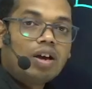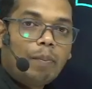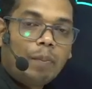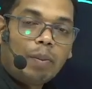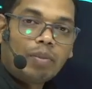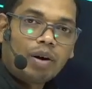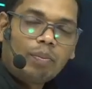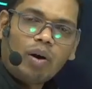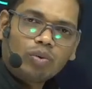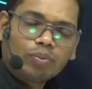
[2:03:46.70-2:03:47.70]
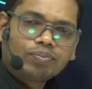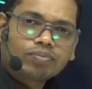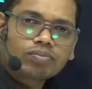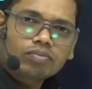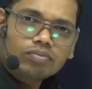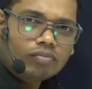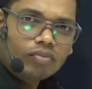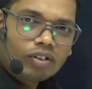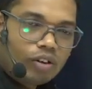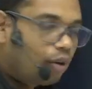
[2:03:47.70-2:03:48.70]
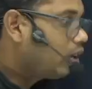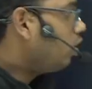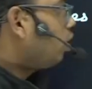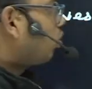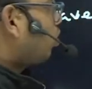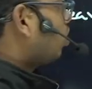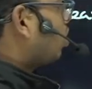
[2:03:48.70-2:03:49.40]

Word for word: membrane bound. Okay, so this